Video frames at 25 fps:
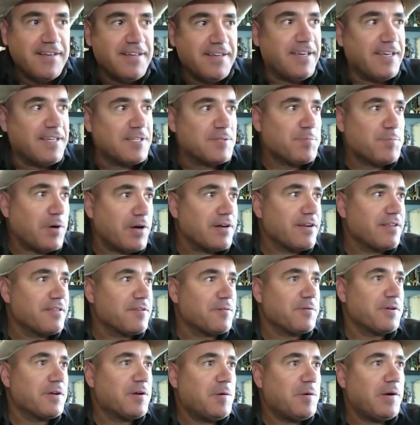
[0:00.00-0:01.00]
as part of the
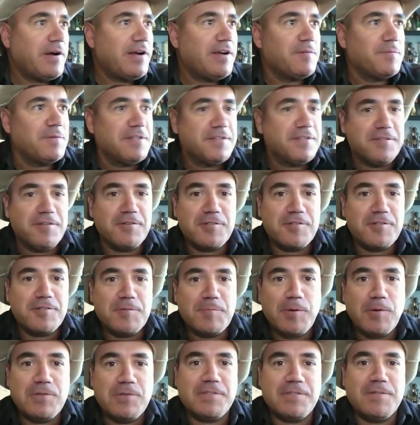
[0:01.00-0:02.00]
requirements, you're
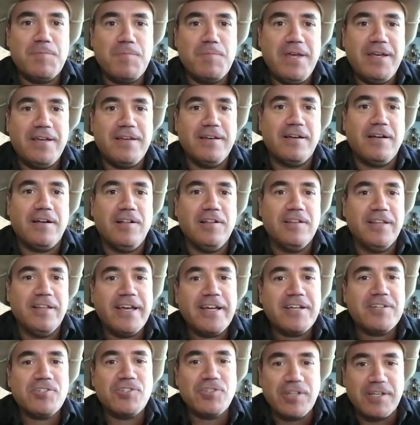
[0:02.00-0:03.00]
supposed to make a
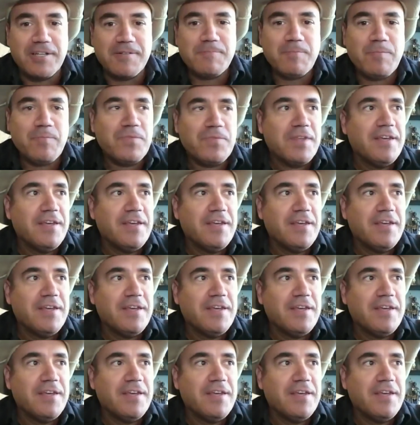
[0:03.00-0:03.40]
collection